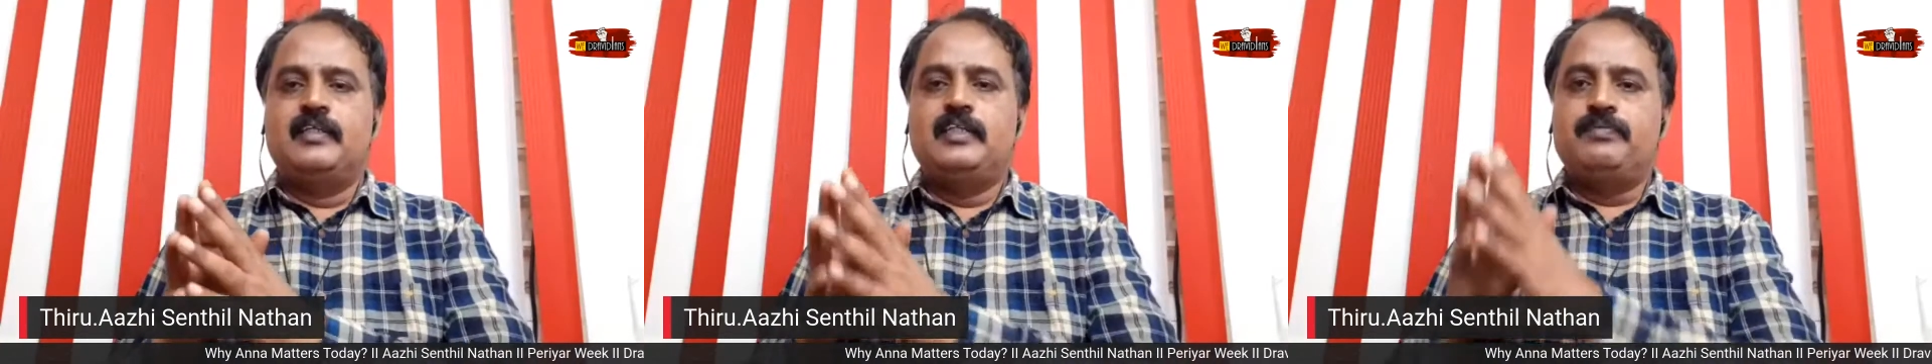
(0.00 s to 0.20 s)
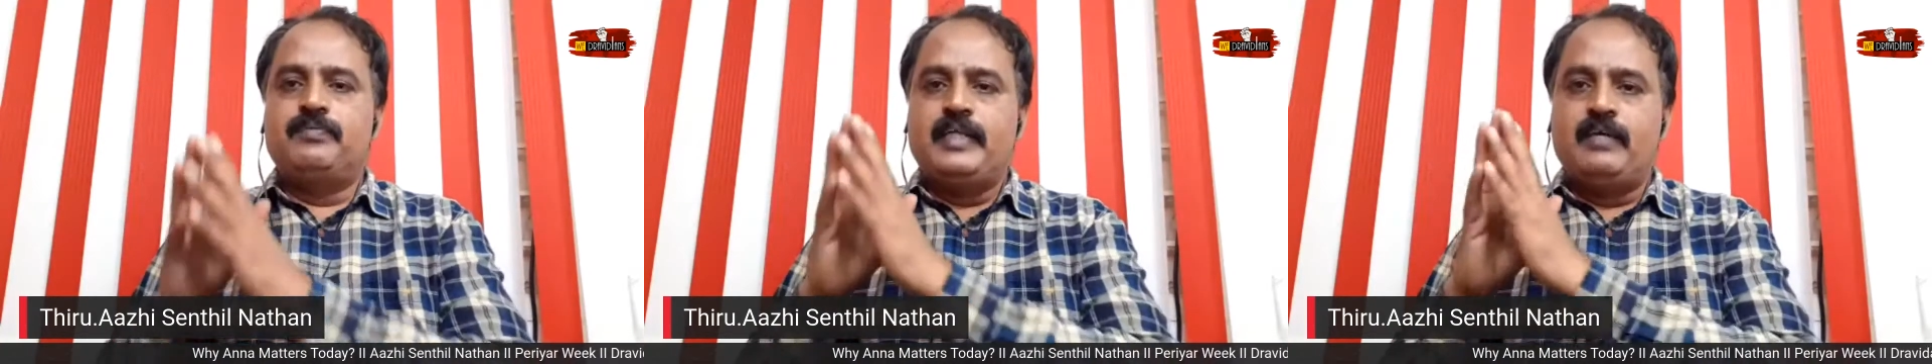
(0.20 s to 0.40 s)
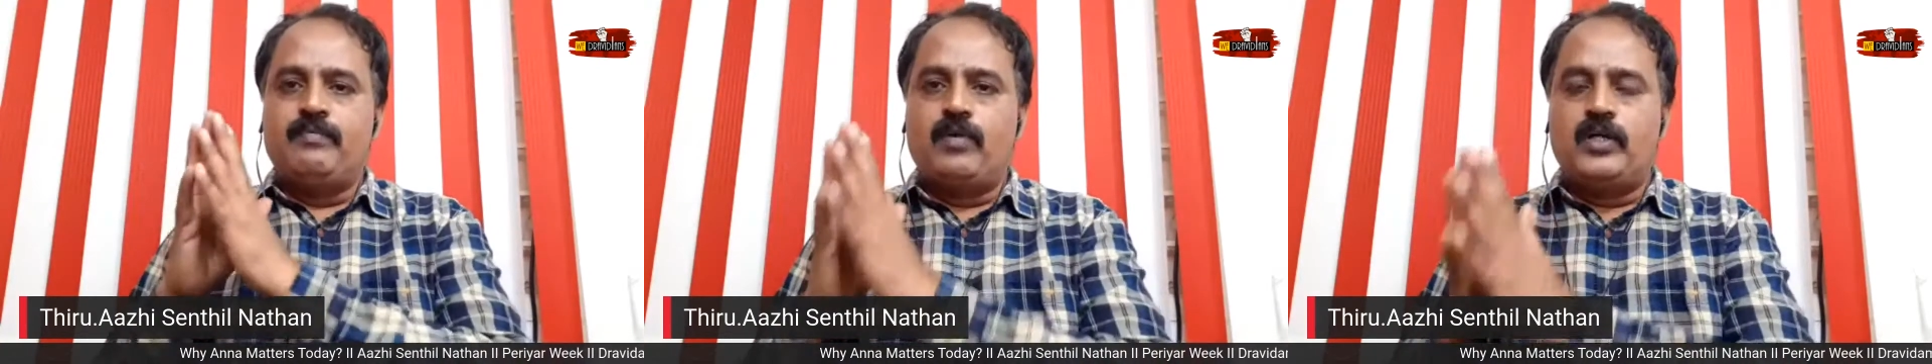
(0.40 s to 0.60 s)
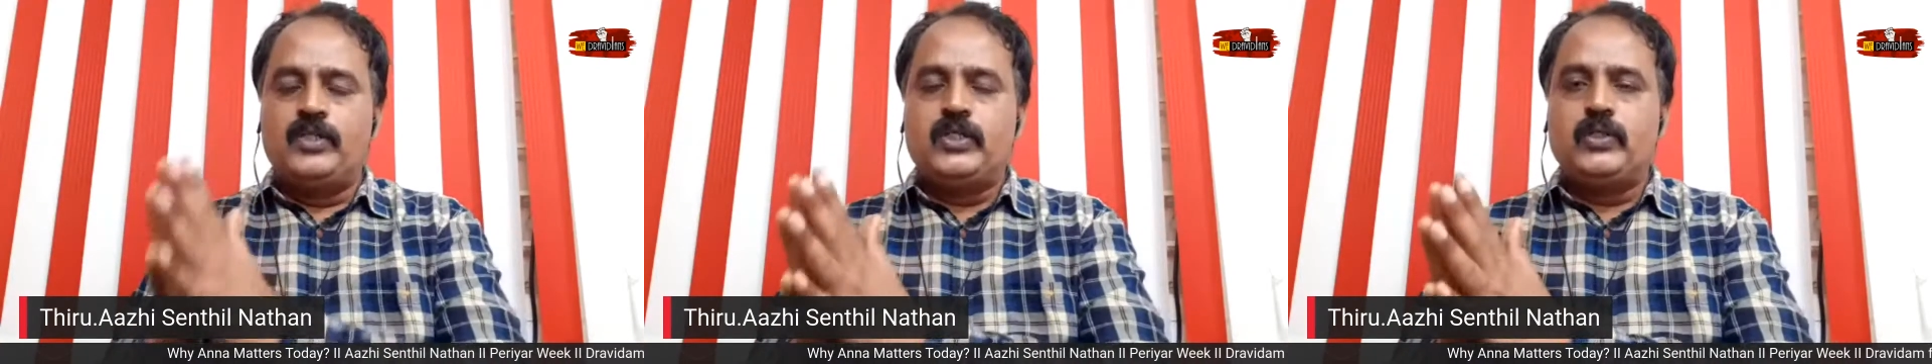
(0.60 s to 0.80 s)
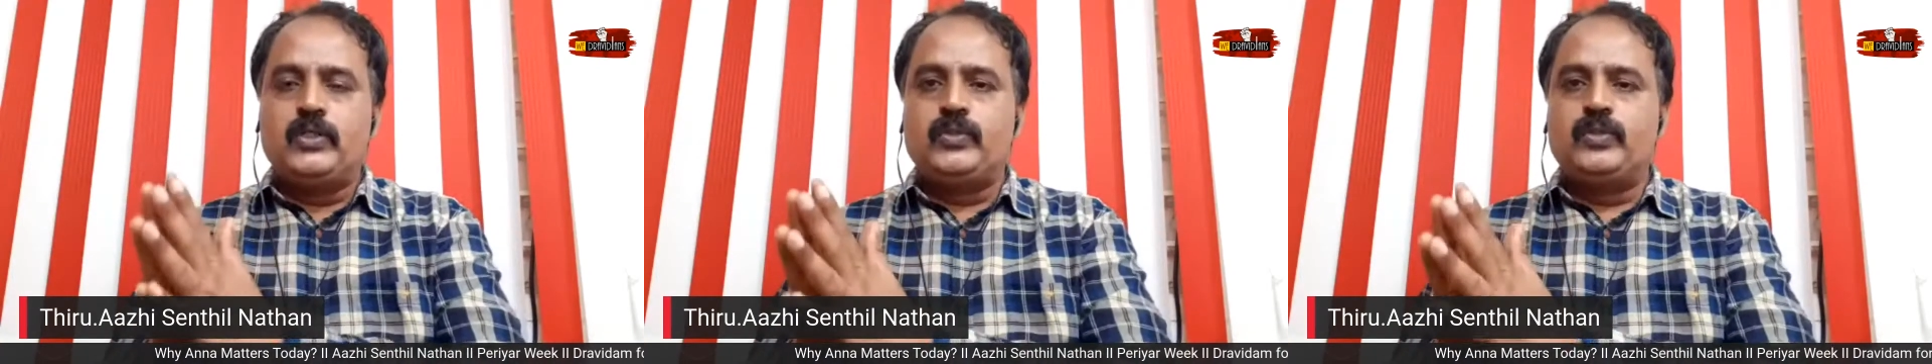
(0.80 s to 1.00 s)
if they
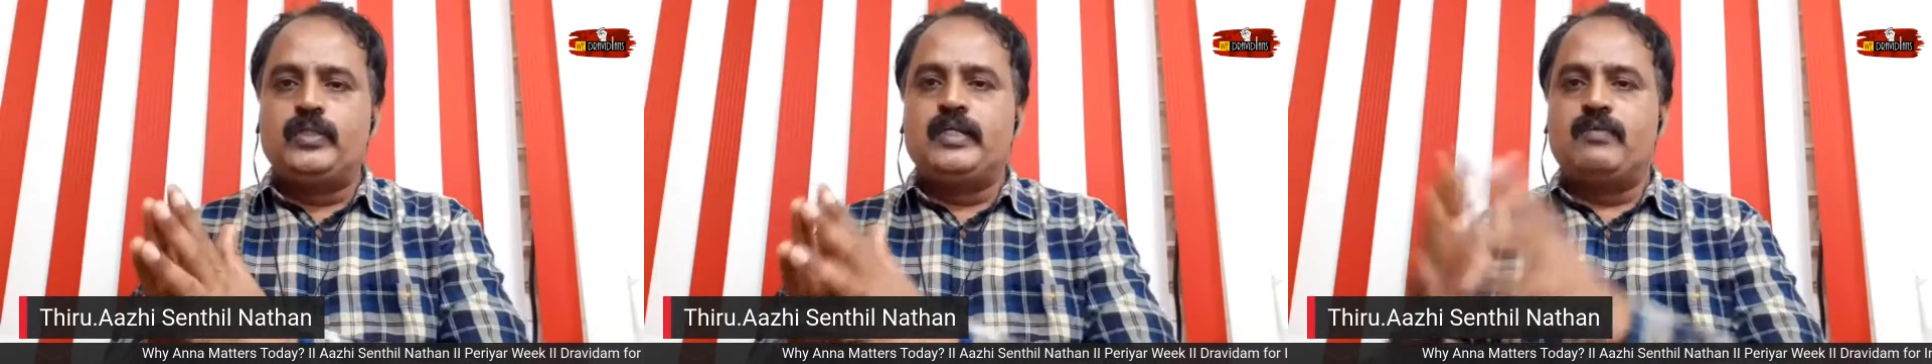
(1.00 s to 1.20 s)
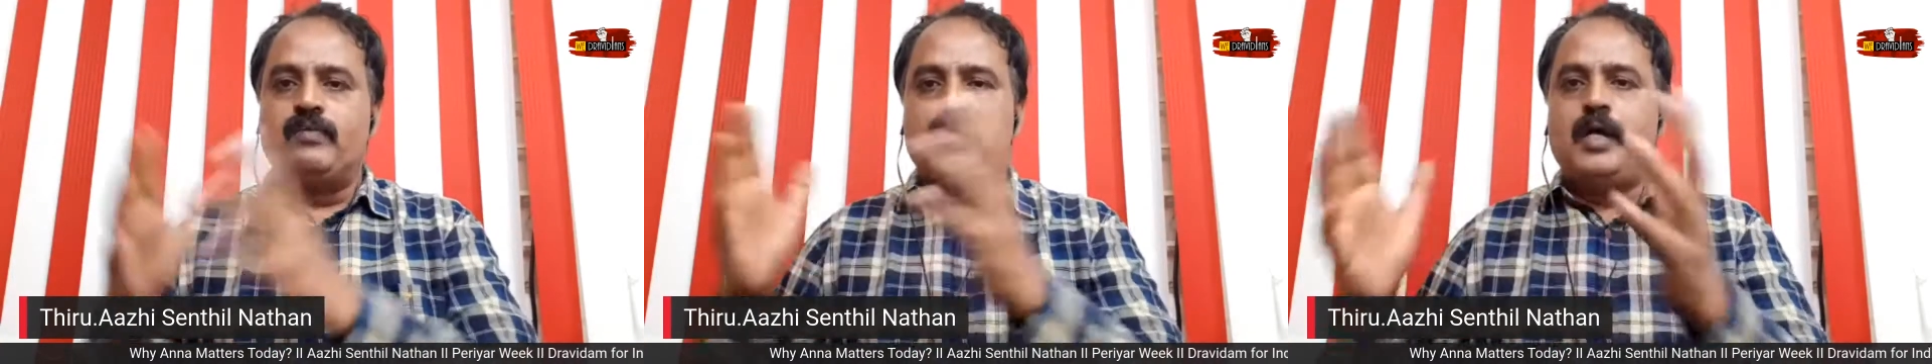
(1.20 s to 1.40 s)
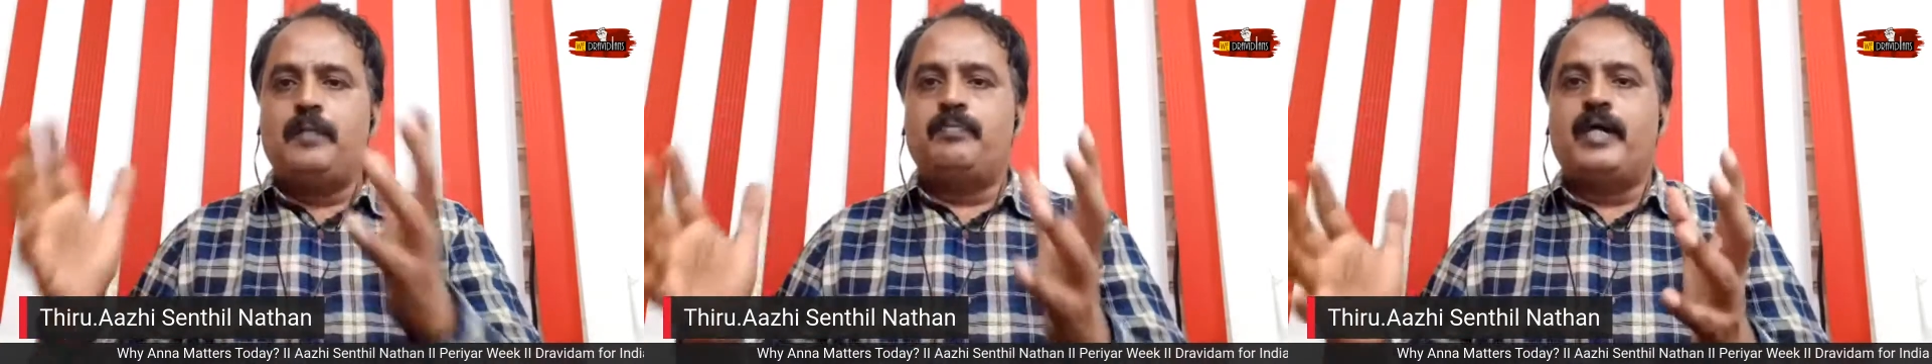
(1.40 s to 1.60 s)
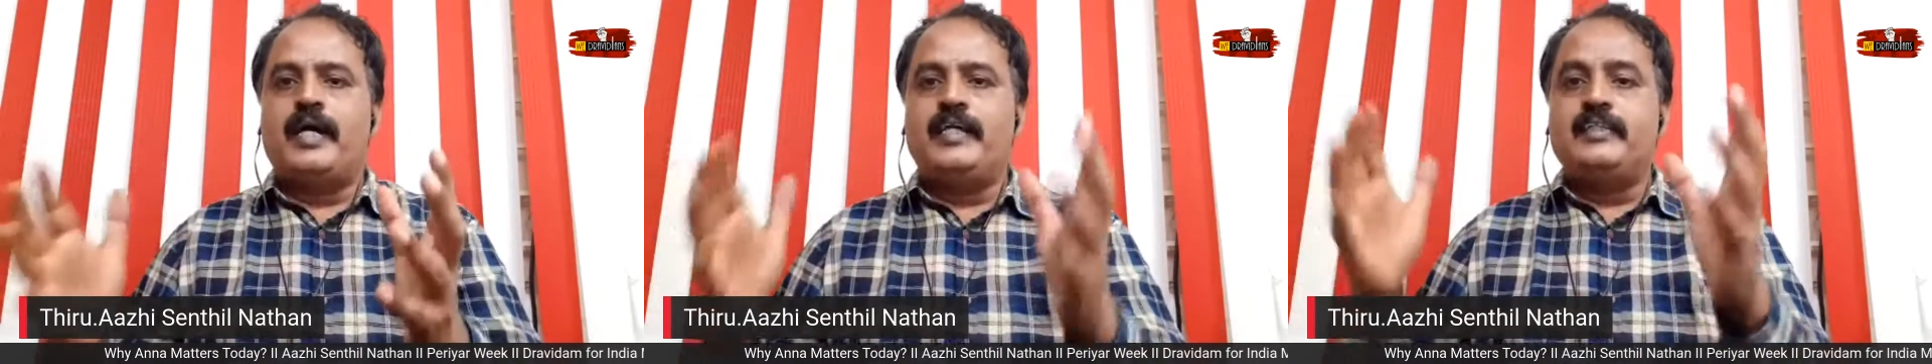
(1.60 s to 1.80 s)
wanted to develop